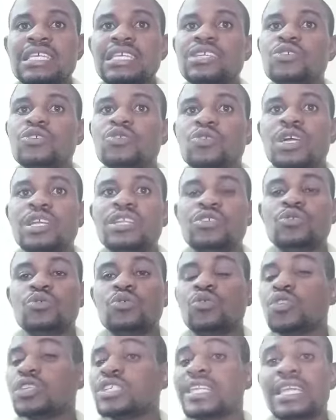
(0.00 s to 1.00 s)
and usually
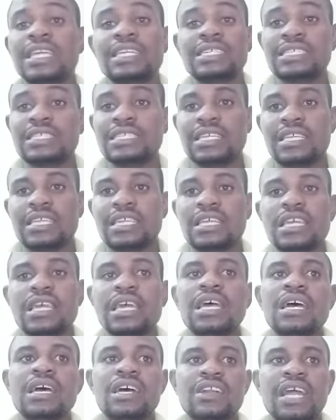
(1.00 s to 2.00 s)
do not get sick,
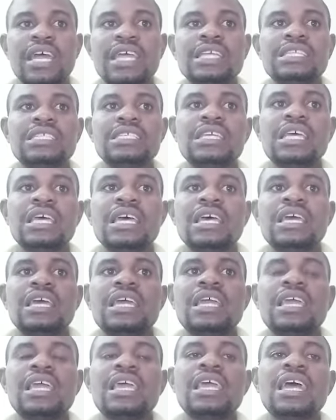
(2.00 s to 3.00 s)
right?
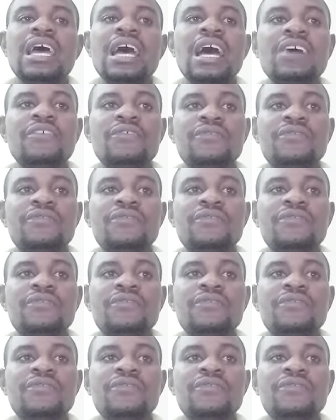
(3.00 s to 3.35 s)
Avian